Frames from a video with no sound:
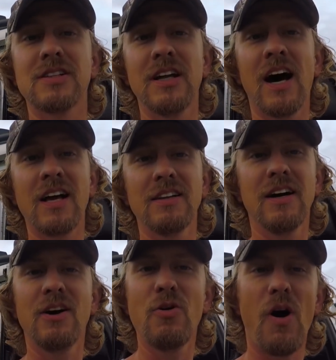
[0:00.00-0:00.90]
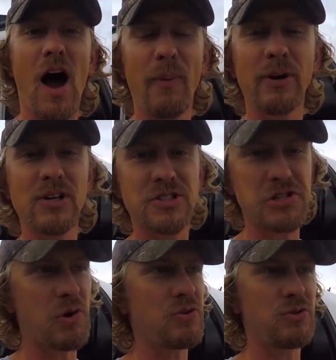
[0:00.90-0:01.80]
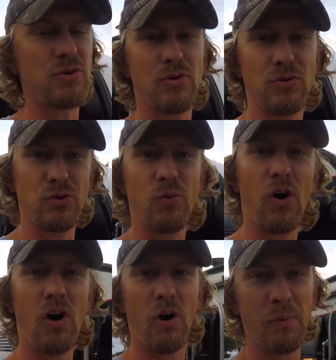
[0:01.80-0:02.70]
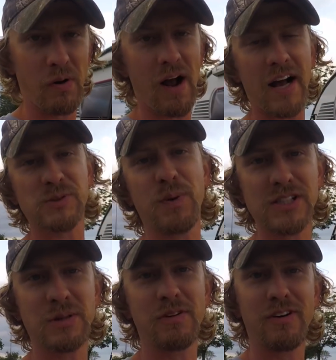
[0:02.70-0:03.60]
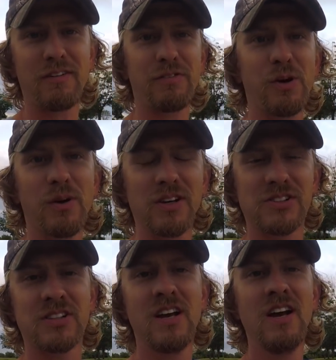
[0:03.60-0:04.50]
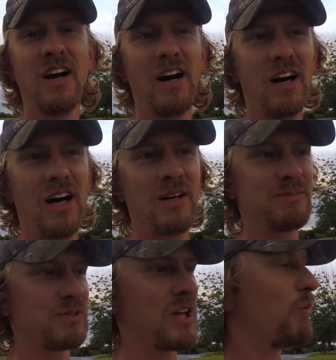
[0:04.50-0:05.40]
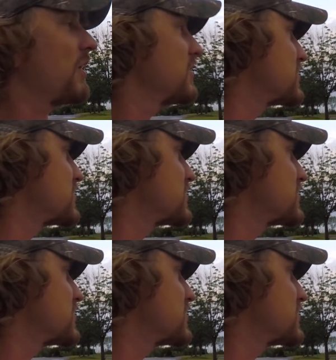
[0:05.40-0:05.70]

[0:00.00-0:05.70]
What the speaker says: Tonight though, I'm going to show you all, and we were asked by some of our viewers, they wanted to